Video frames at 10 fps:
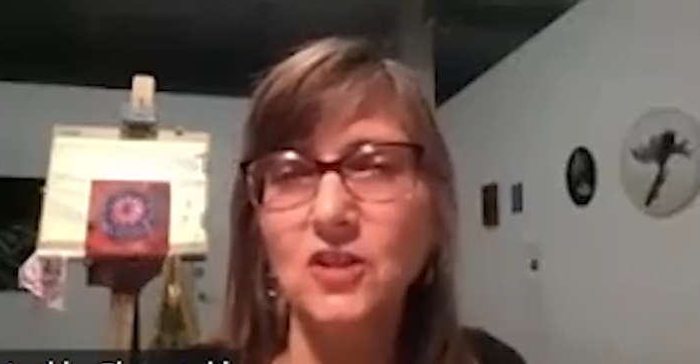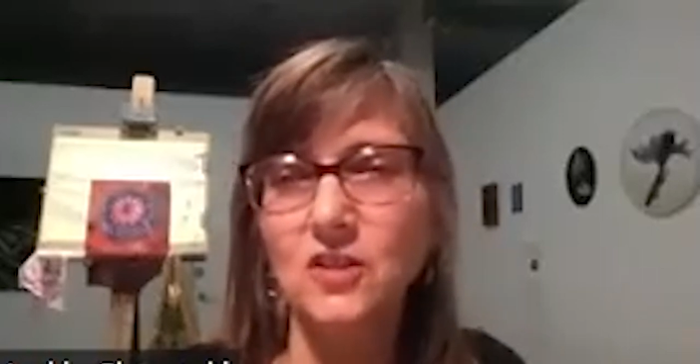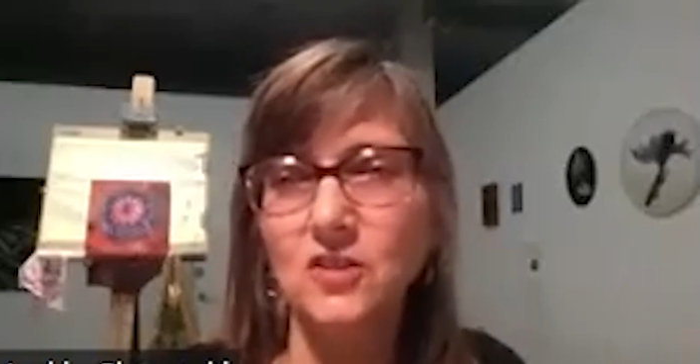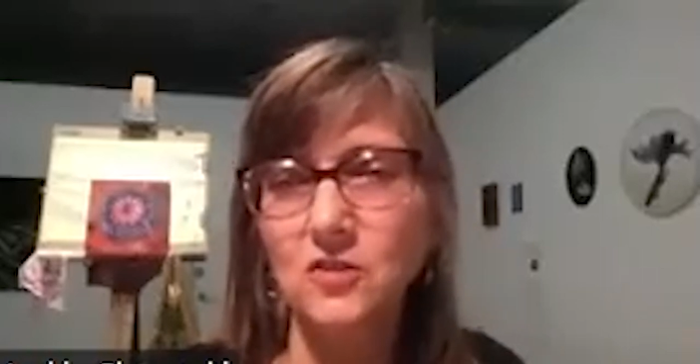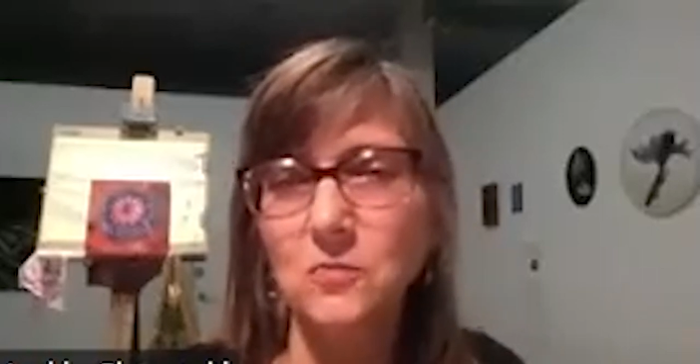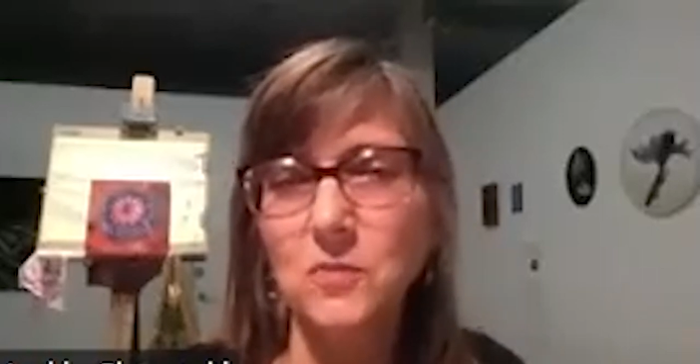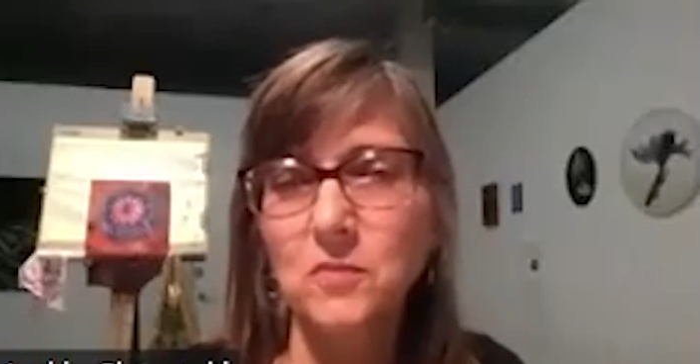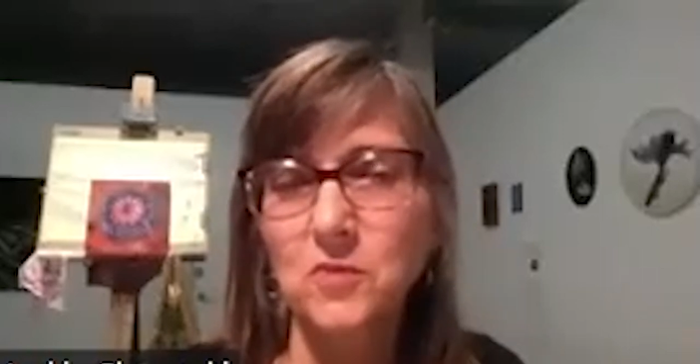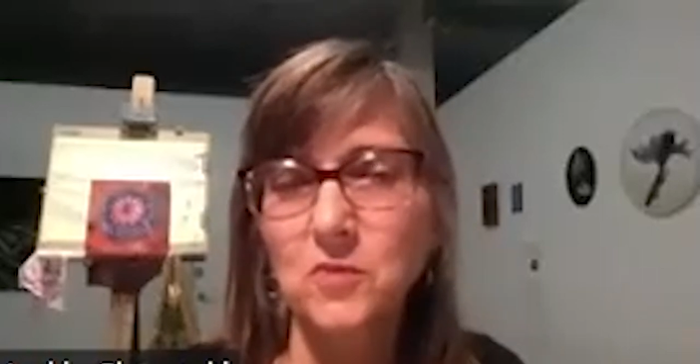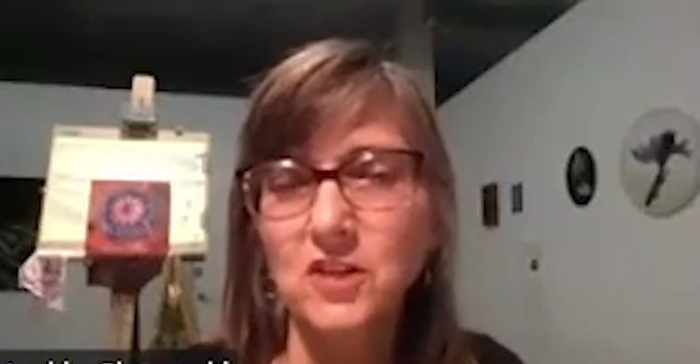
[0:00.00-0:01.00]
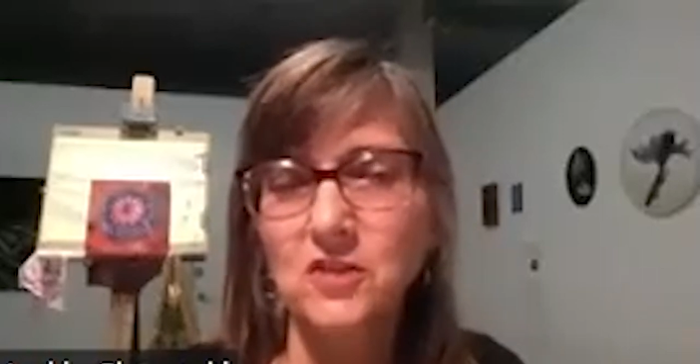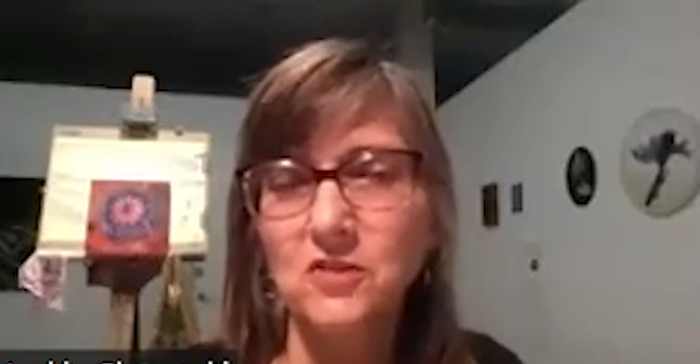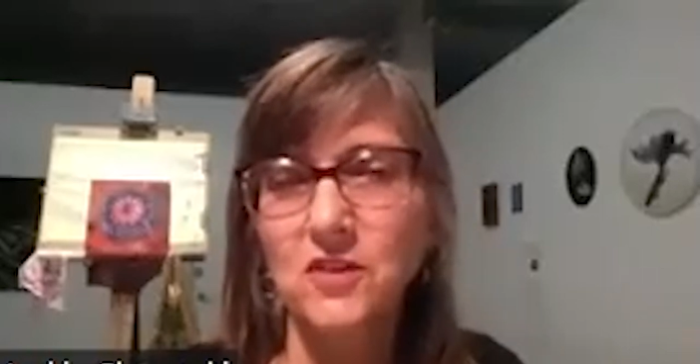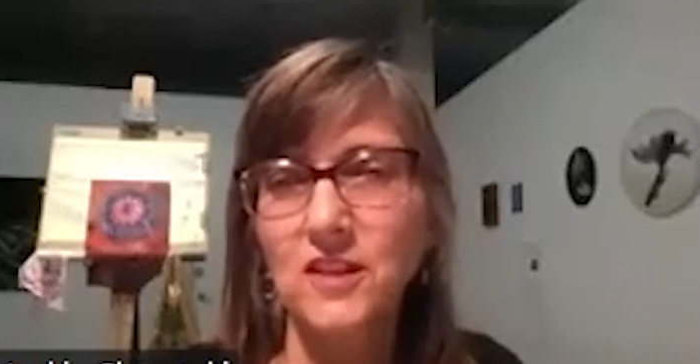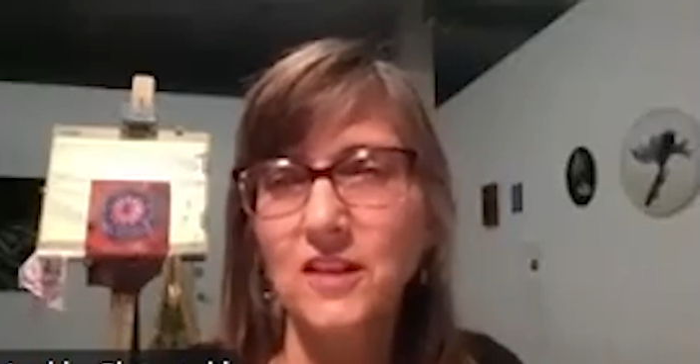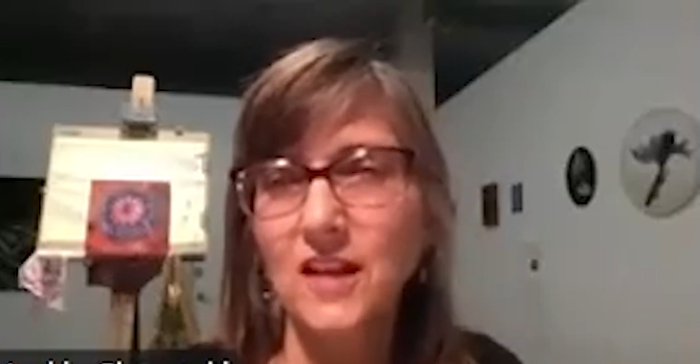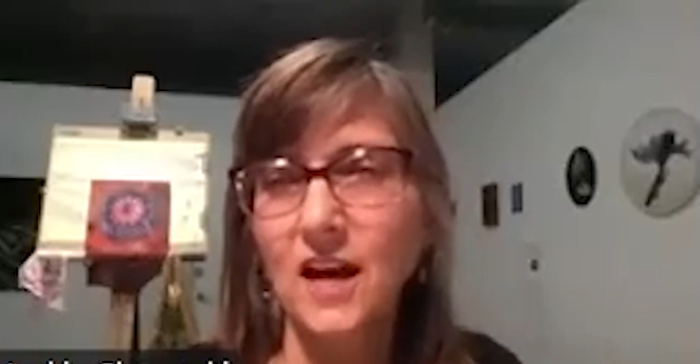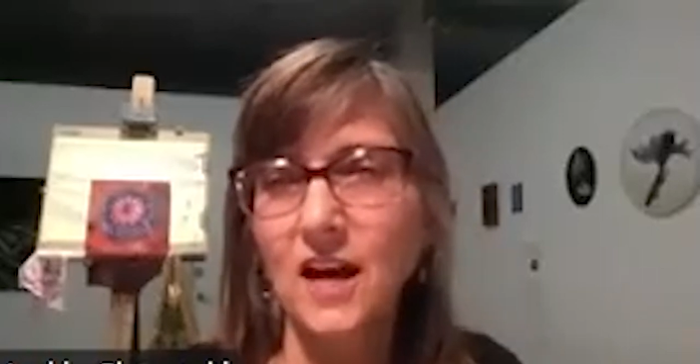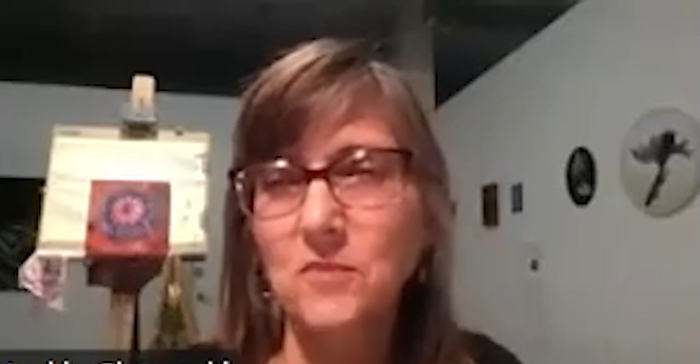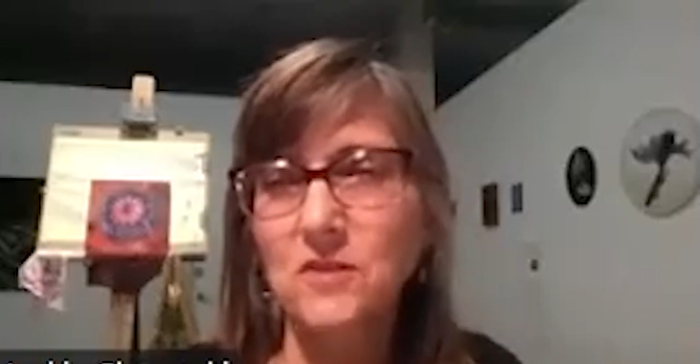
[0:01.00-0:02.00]
It could be a particular thing that
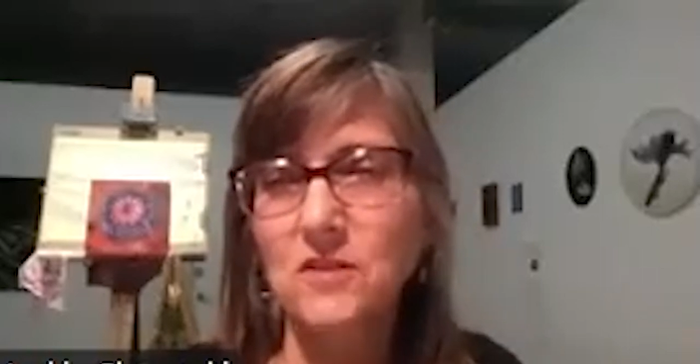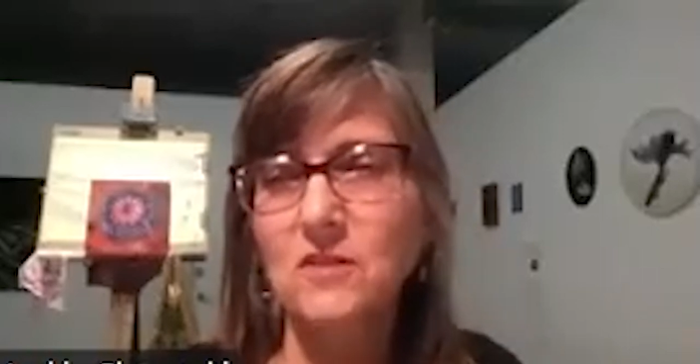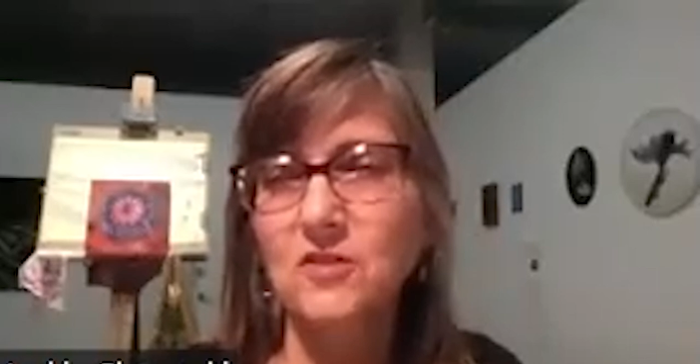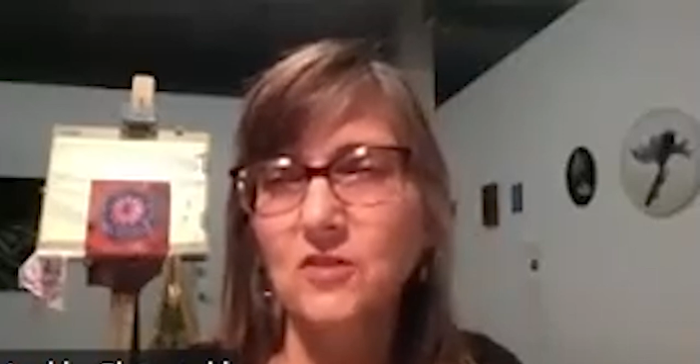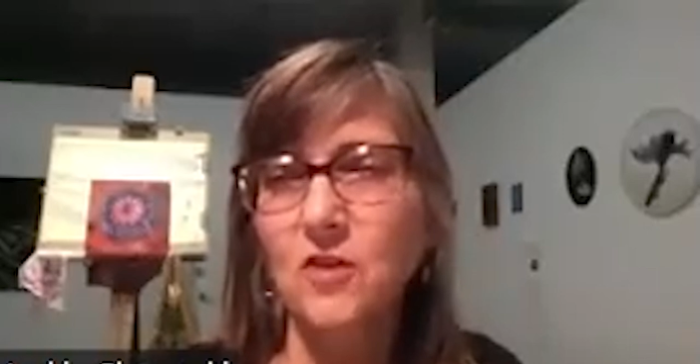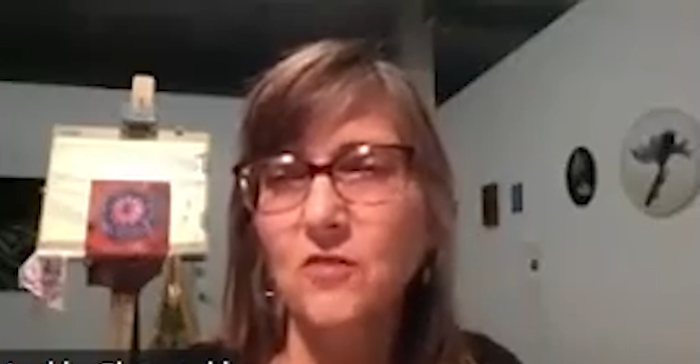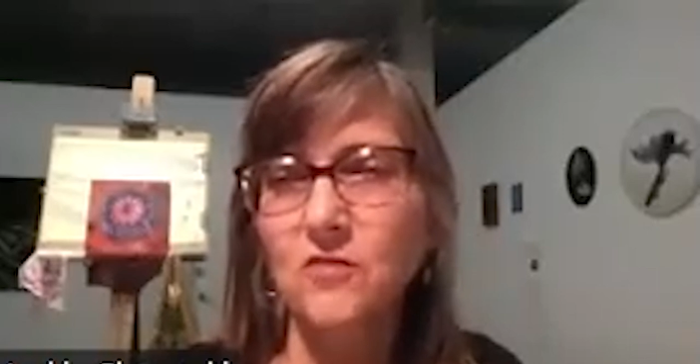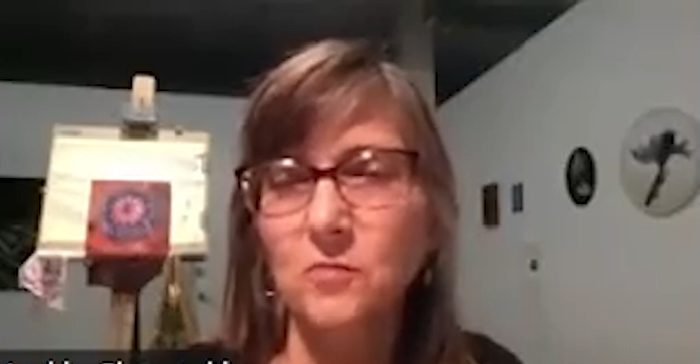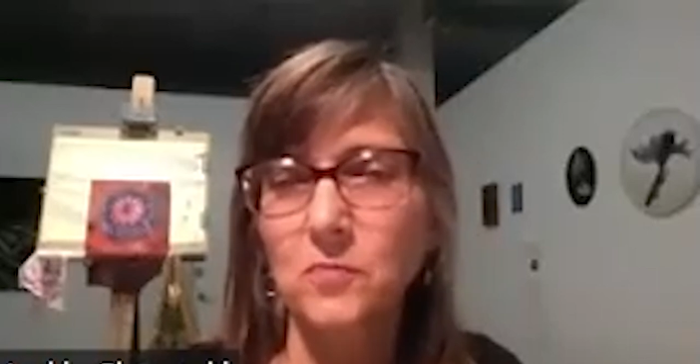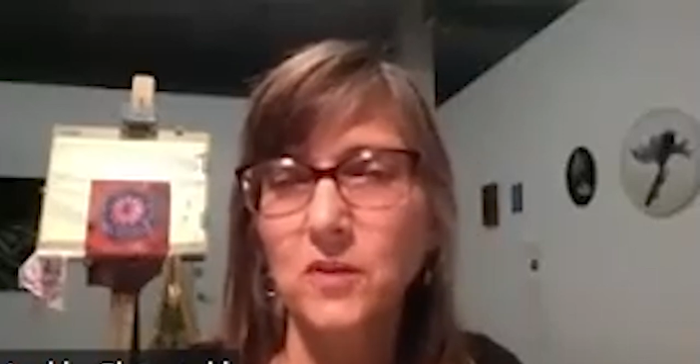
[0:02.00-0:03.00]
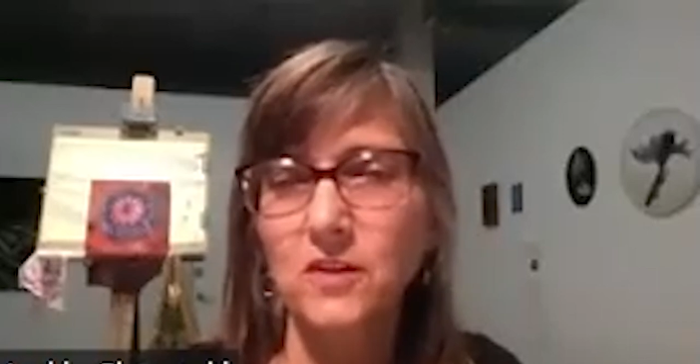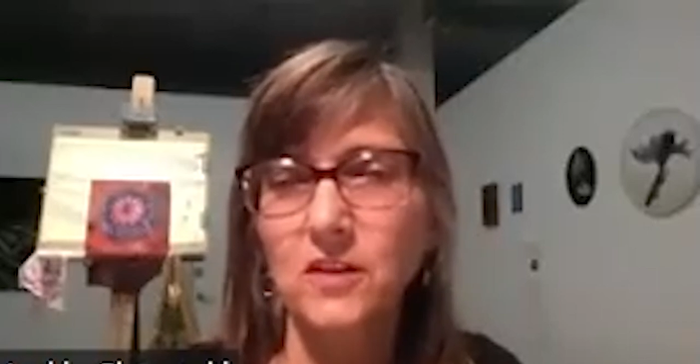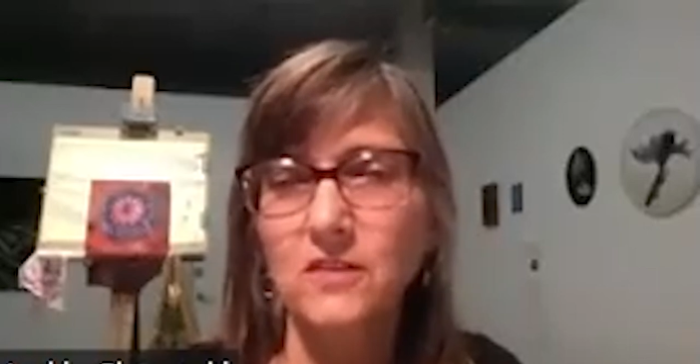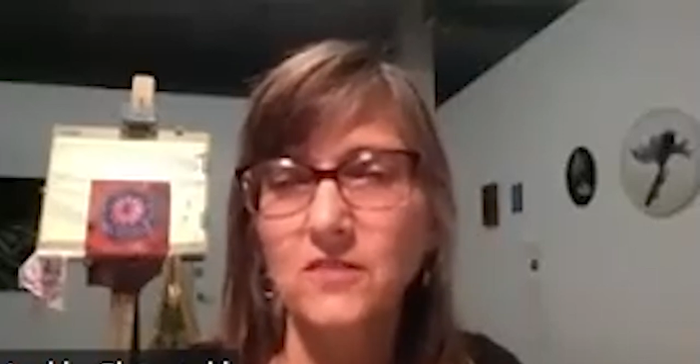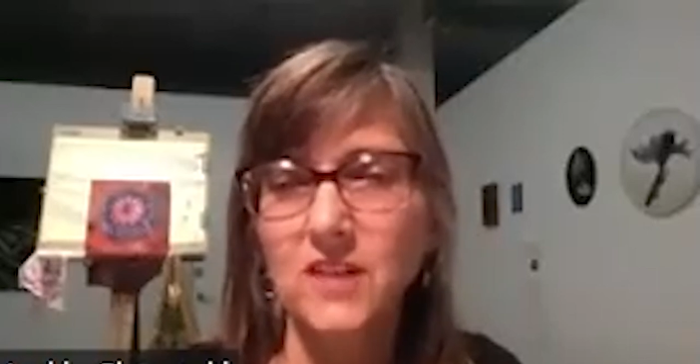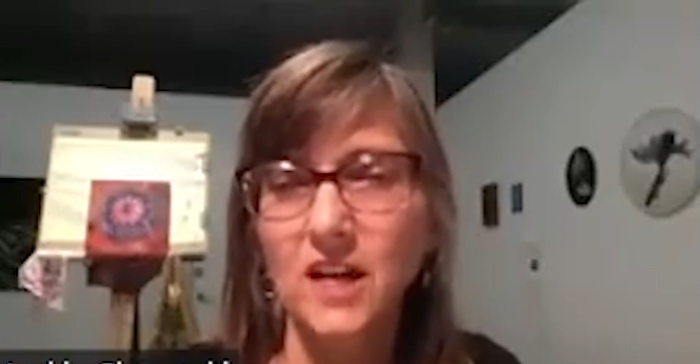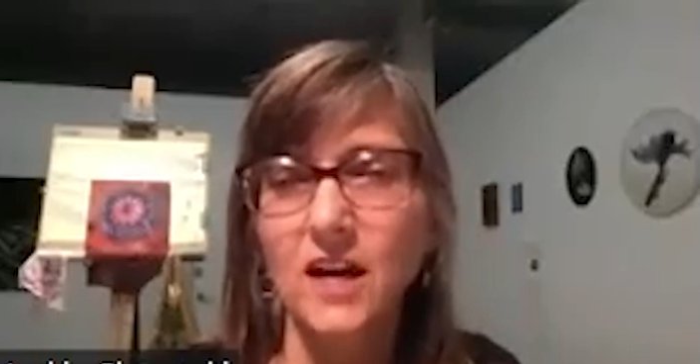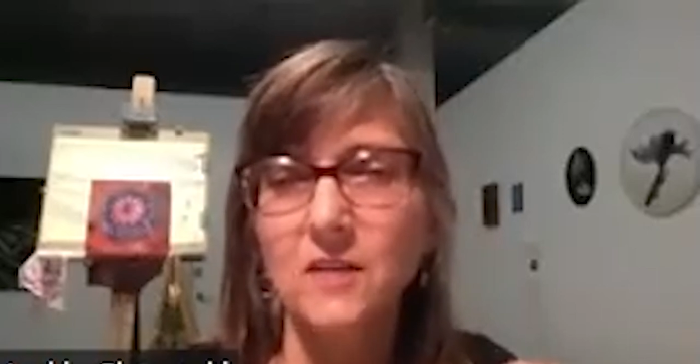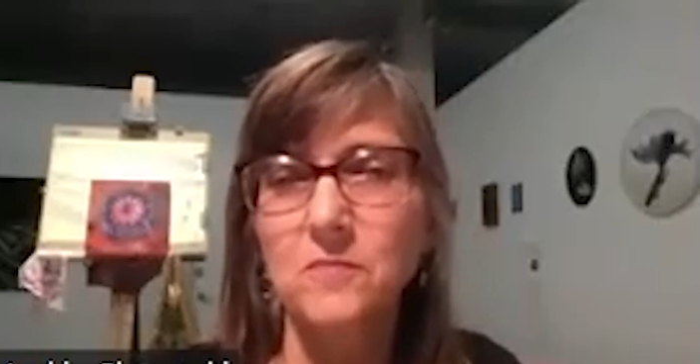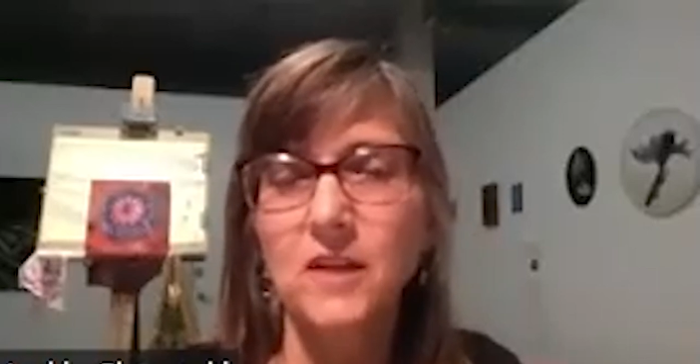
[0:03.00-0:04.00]
happens over a period of
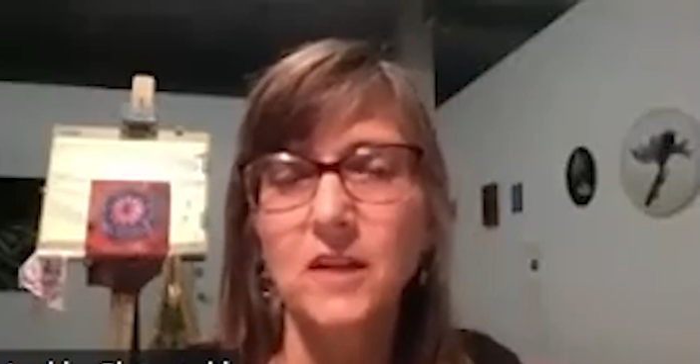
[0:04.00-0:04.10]
time,